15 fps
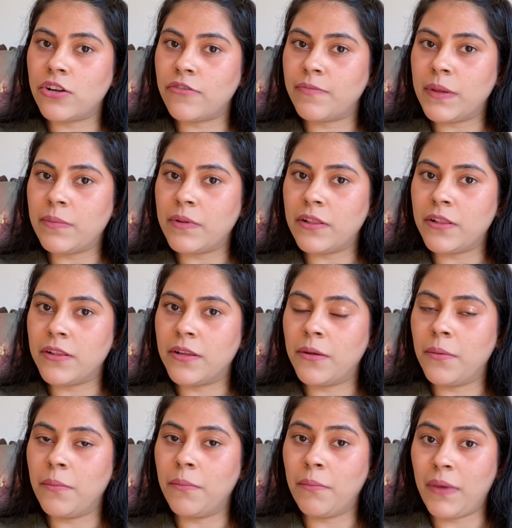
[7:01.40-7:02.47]
of people
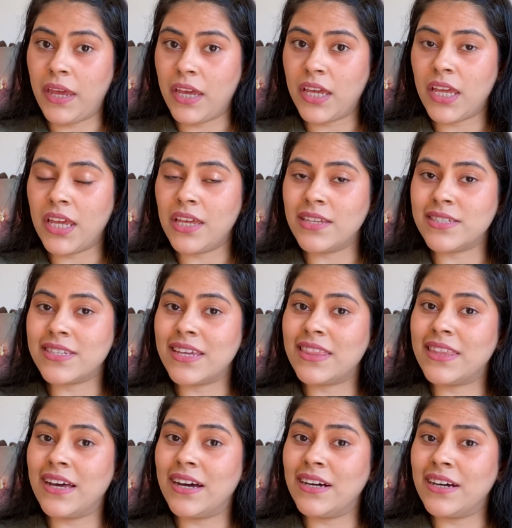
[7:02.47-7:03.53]
make is
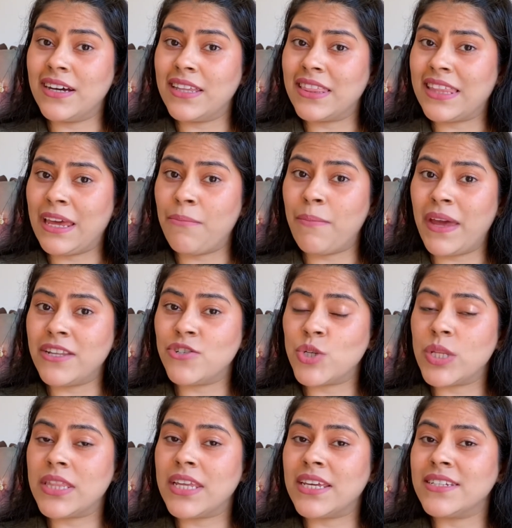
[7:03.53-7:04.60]
they
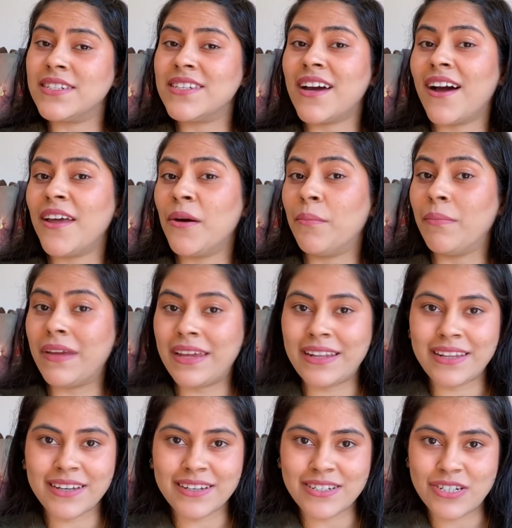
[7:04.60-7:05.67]
mention their entire
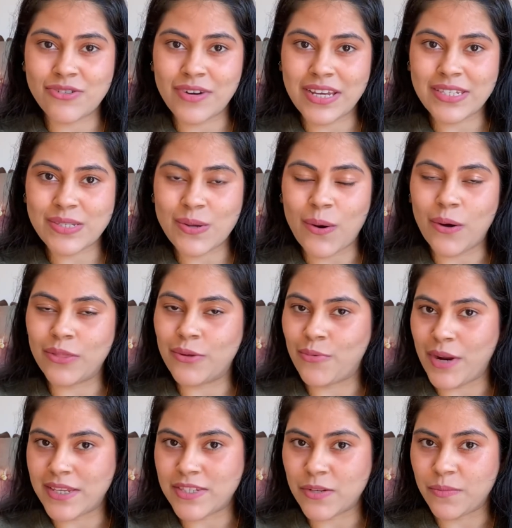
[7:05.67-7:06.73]
mailing address on the
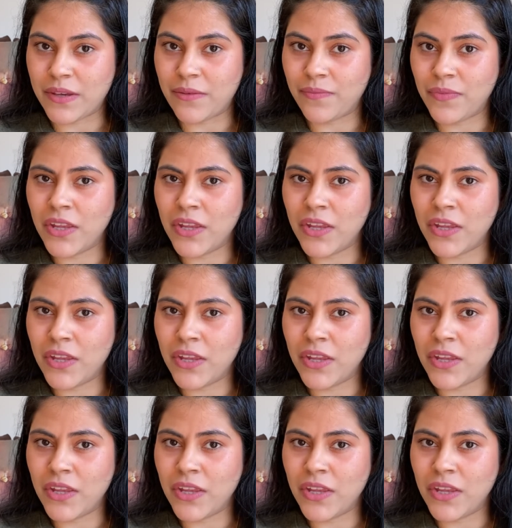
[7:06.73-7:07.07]
resume.